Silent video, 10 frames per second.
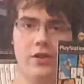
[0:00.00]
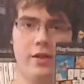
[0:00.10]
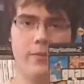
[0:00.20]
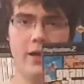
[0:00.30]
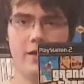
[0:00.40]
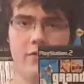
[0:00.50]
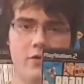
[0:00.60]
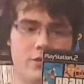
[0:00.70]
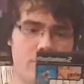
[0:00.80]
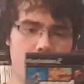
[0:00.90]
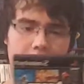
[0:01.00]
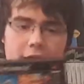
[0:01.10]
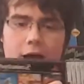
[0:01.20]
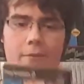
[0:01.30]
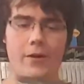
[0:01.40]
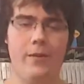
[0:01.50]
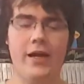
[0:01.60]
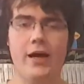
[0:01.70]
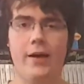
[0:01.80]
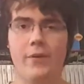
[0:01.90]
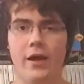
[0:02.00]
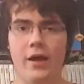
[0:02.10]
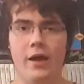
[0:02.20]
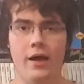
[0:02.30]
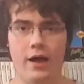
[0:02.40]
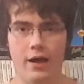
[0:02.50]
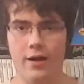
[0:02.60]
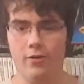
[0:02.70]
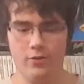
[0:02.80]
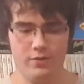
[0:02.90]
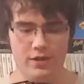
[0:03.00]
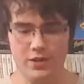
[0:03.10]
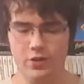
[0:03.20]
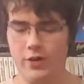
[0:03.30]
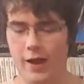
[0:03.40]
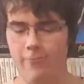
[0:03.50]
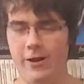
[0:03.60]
the main difference between that copy and my copy, or this new copy,